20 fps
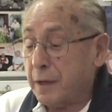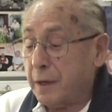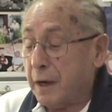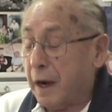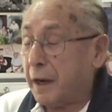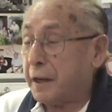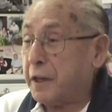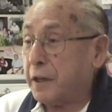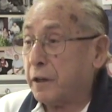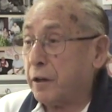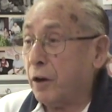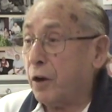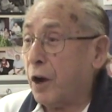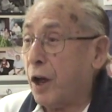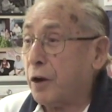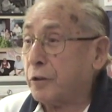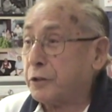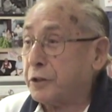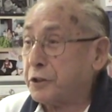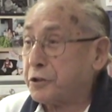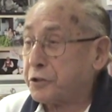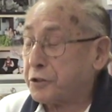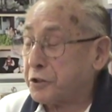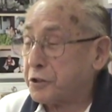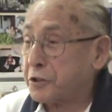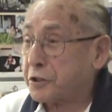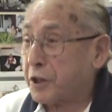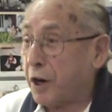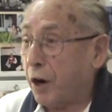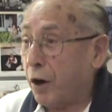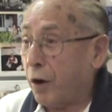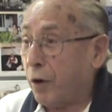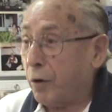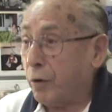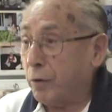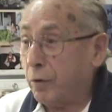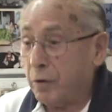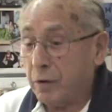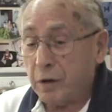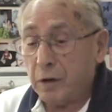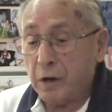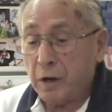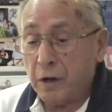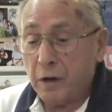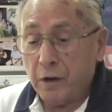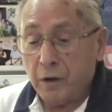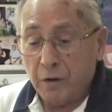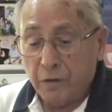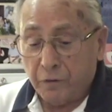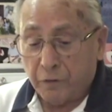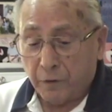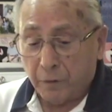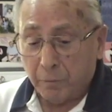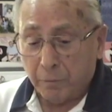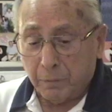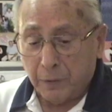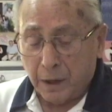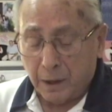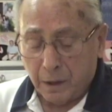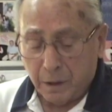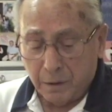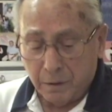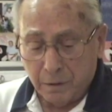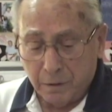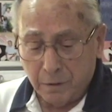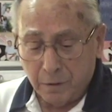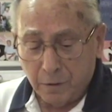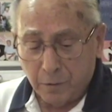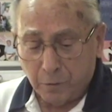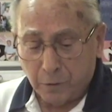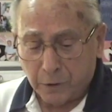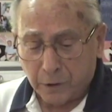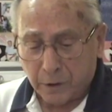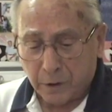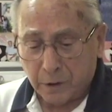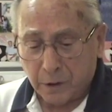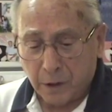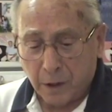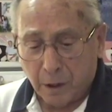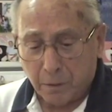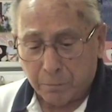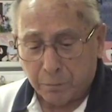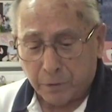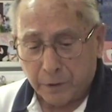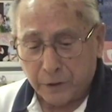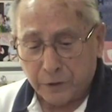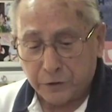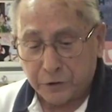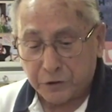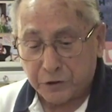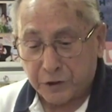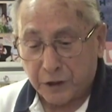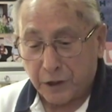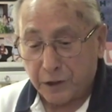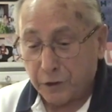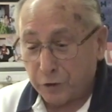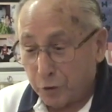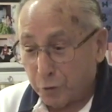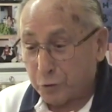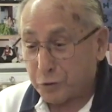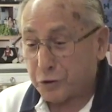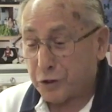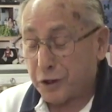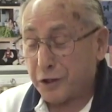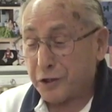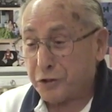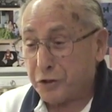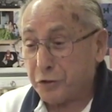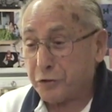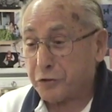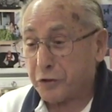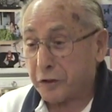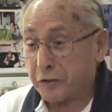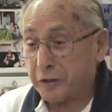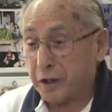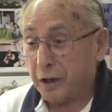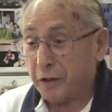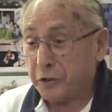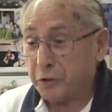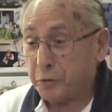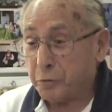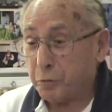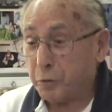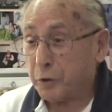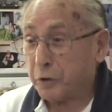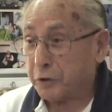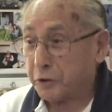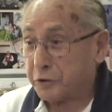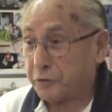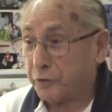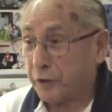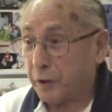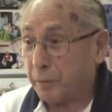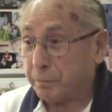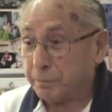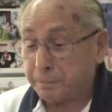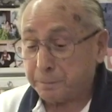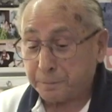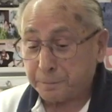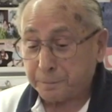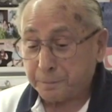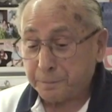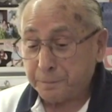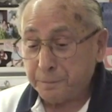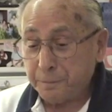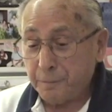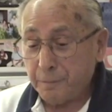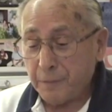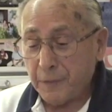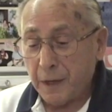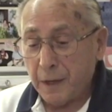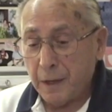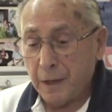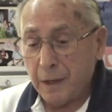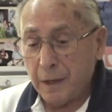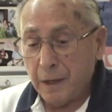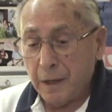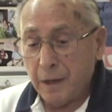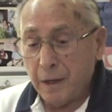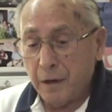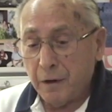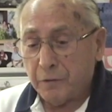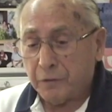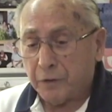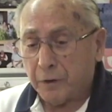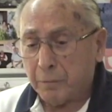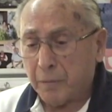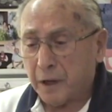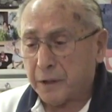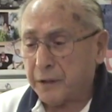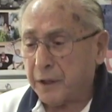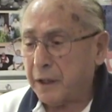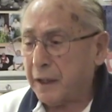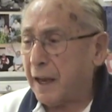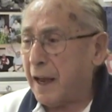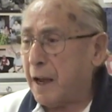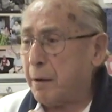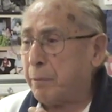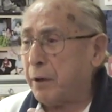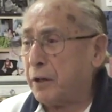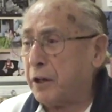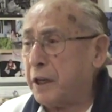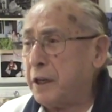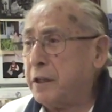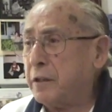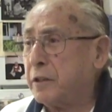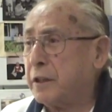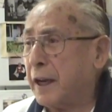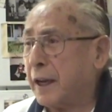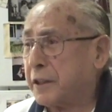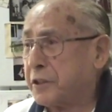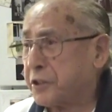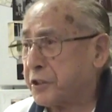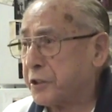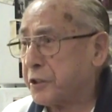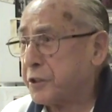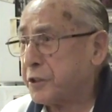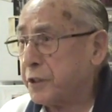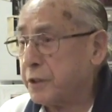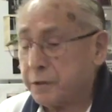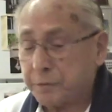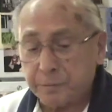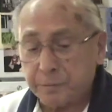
I get a long distance call from where did the operator say? In those days he used to tell you where it's from. From I think Abilene, Texas.